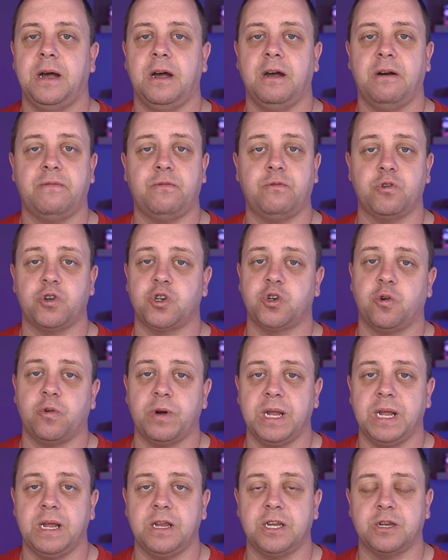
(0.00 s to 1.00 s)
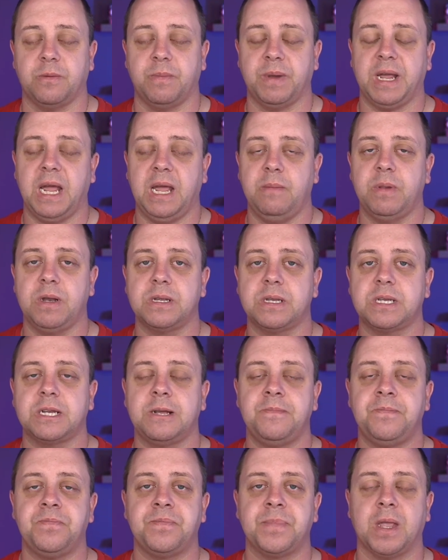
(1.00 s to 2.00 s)
for storing some
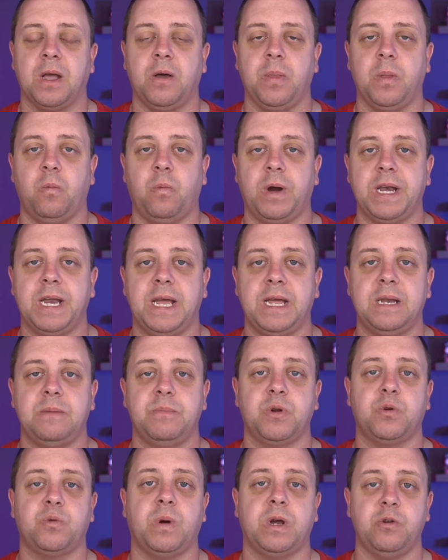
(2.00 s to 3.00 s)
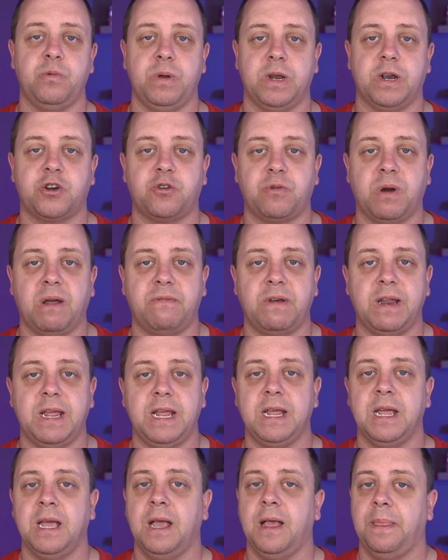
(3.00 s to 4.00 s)
cables on the one hand, but when we are
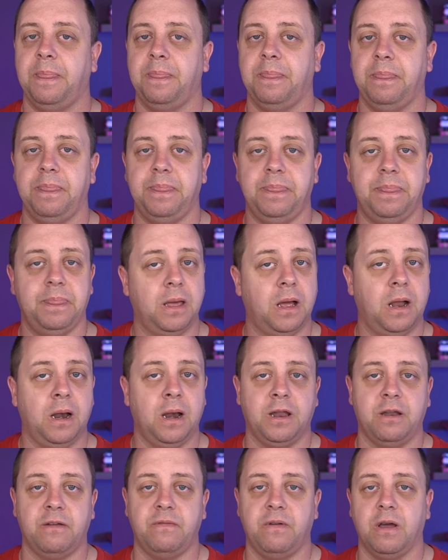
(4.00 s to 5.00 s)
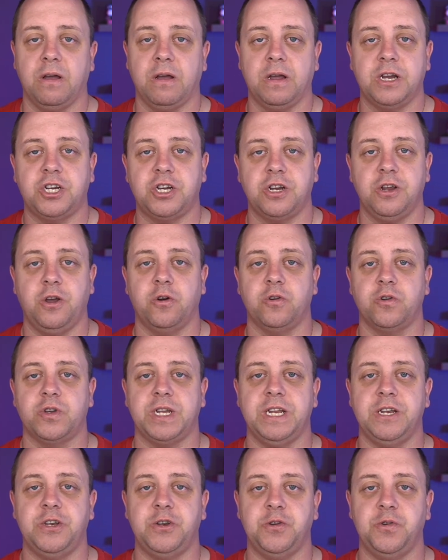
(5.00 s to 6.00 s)
traveling, a lot of luggage goes
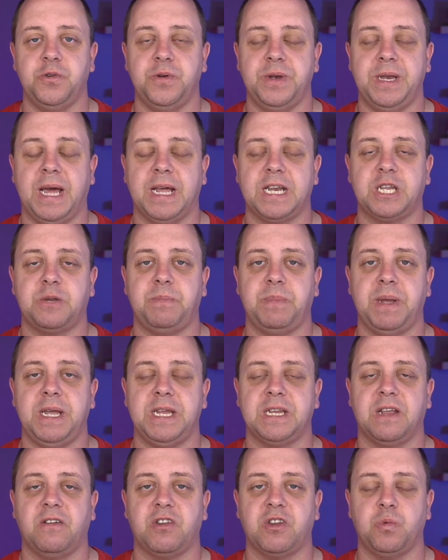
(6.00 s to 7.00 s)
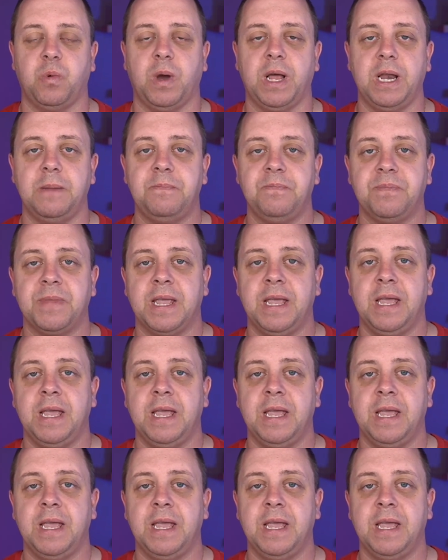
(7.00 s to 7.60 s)
into that space as well.